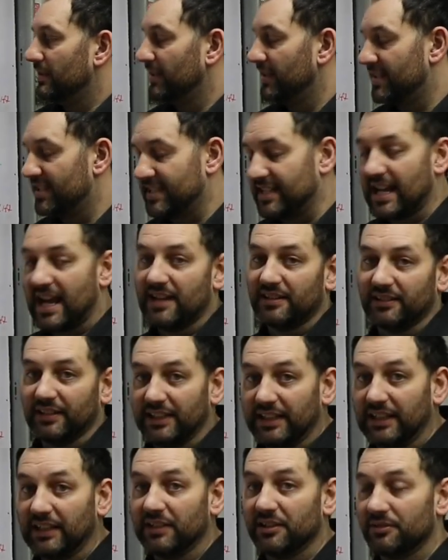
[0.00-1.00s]

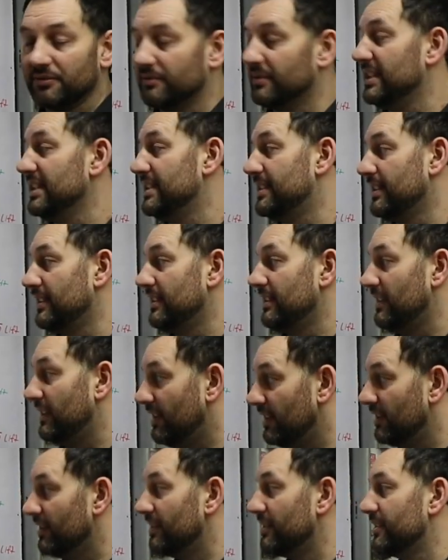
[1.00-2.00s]
sadly in recent
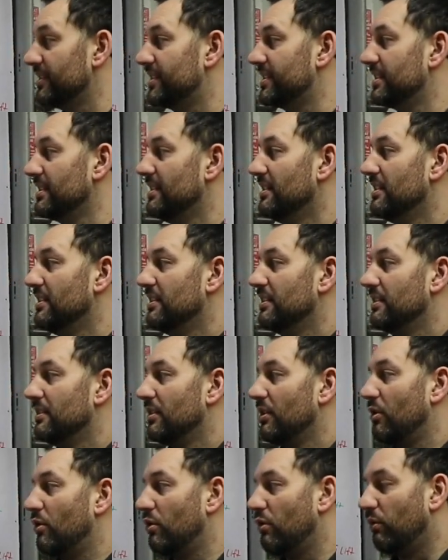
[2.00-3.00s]
years
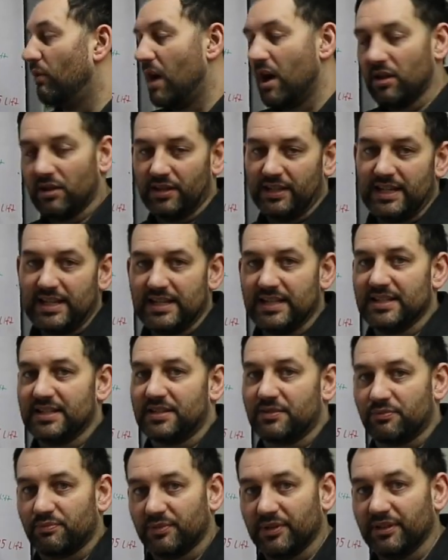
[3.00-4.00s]
quality
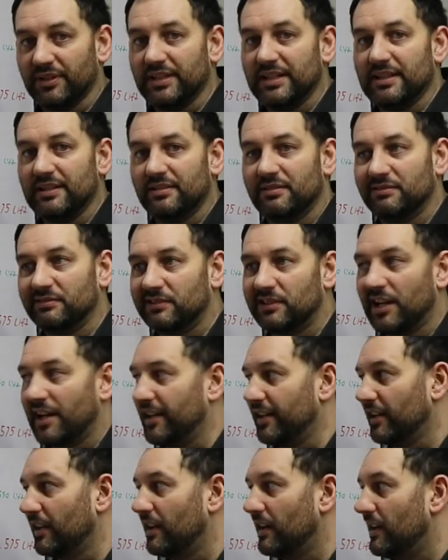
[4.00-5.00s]
has really
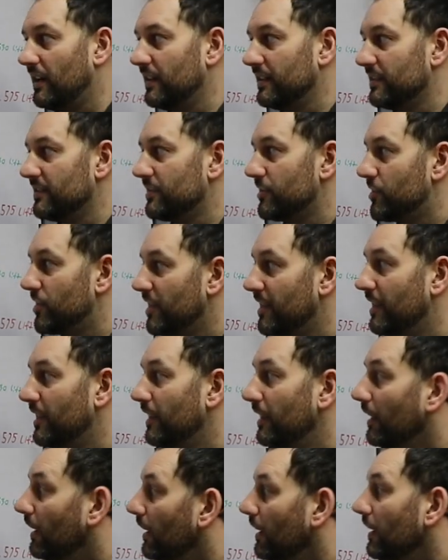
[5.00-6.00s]
kind of gone in the
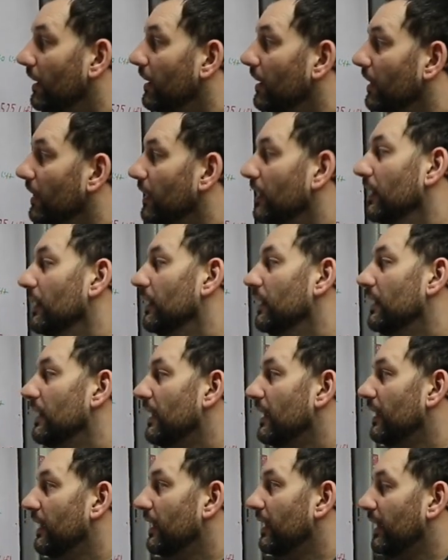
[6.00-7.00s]
shitter.
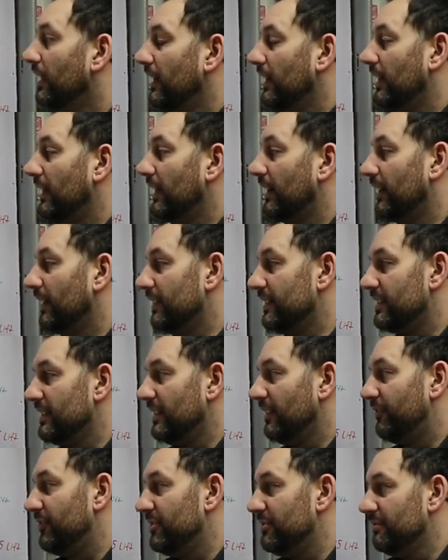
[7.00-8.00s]
And
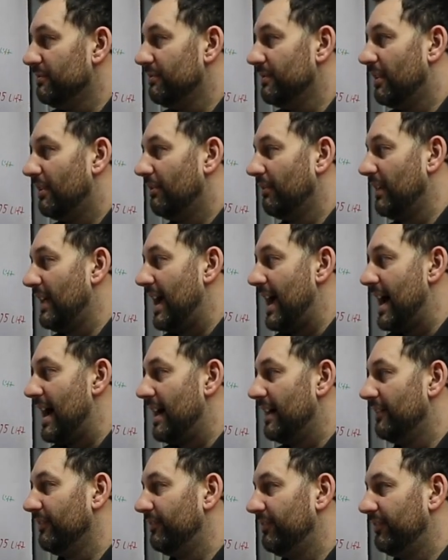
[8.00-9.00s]
if you don't
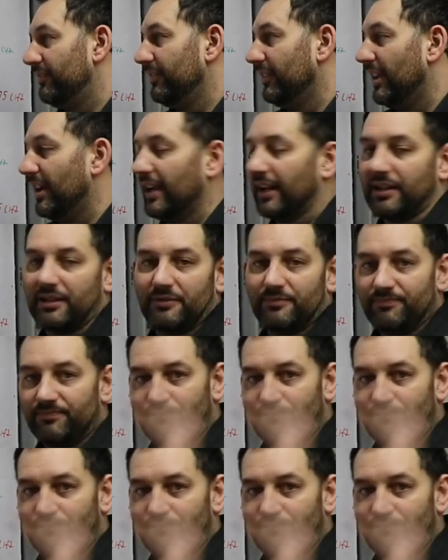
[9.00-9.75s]
have like